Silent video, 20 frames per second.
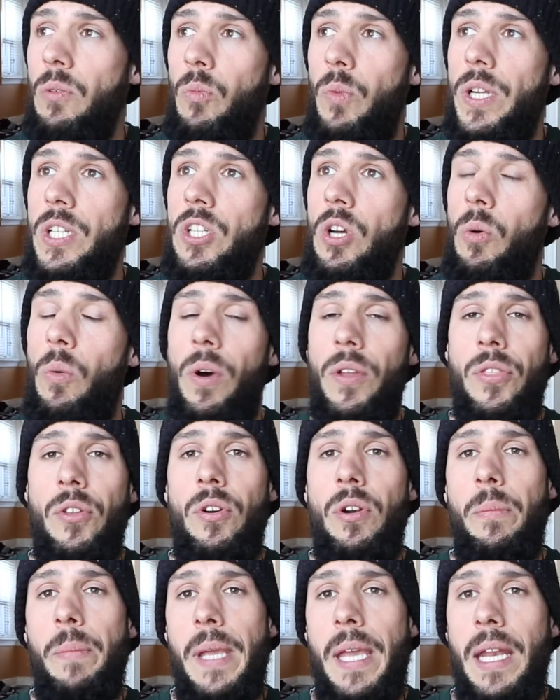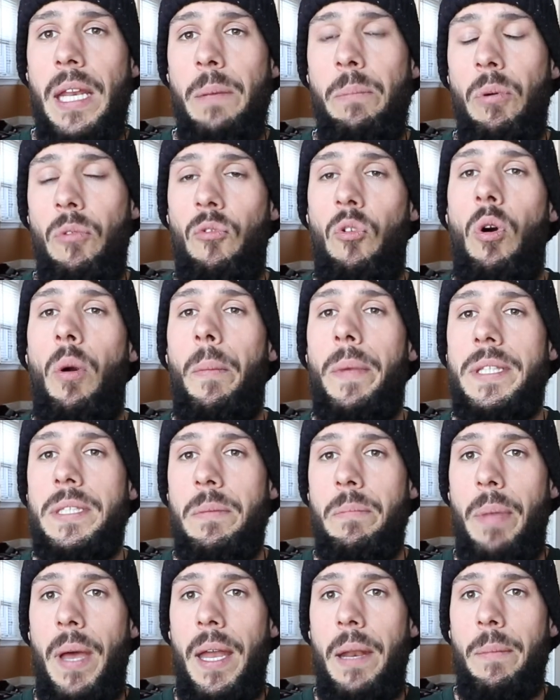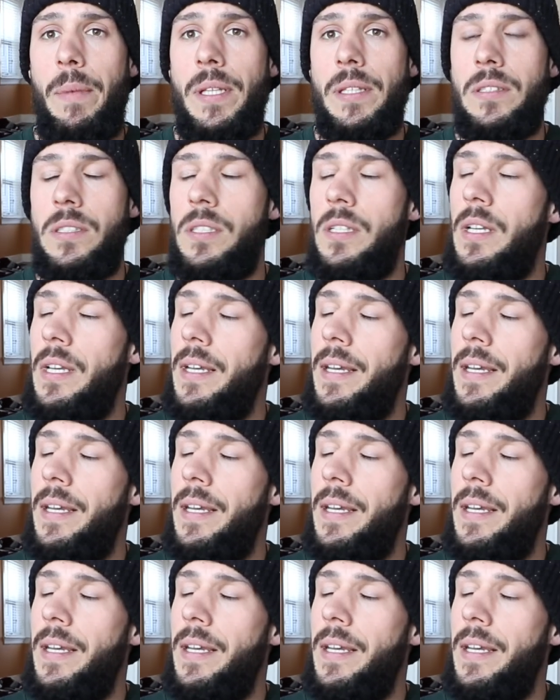We don't want there to be any performance impediments